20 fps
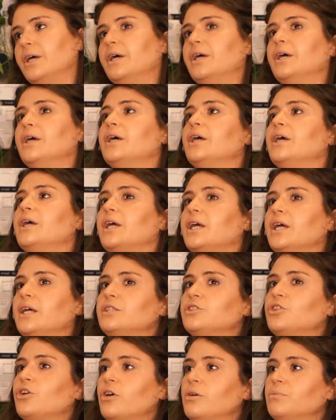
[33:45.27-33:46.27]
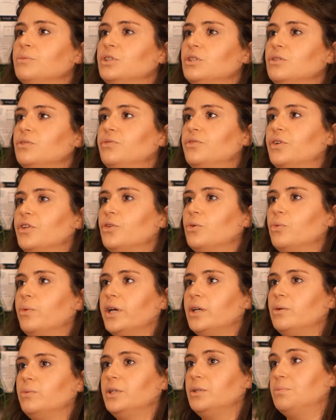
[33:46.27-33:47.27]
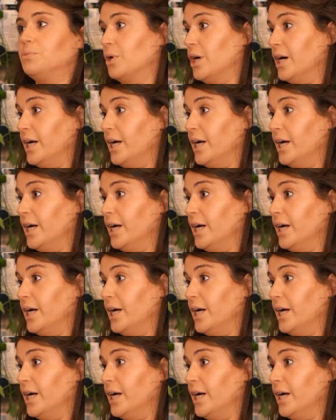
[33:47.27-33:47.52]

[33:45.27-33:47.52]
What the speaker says: In terms of the way we pray,